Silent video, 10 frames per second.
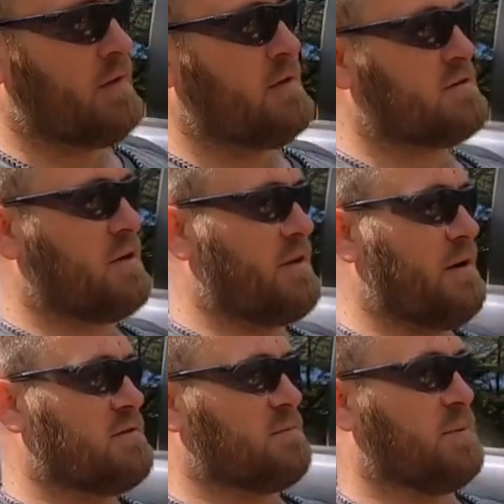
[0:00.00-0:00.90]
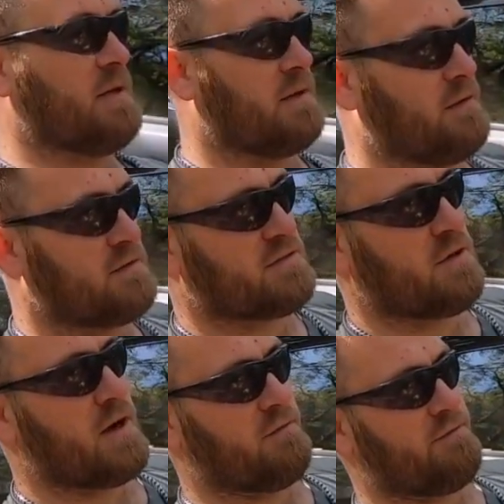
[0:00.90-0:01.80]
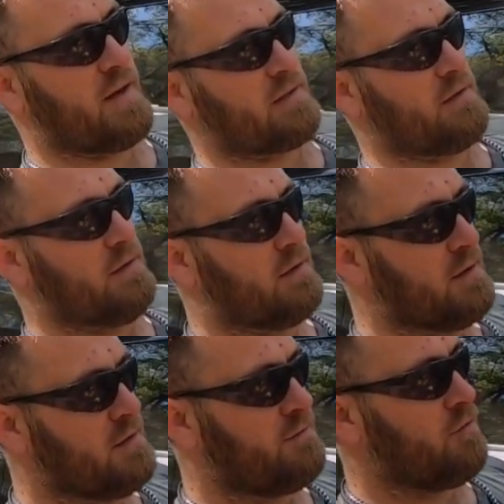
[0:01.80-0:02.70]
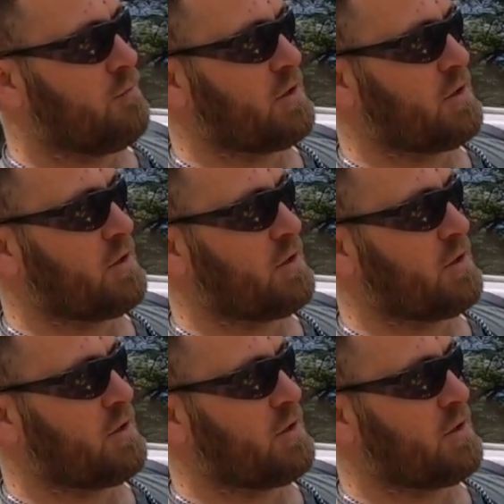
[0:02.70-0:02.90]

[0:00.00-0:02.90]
So that was a big deciding factor for me.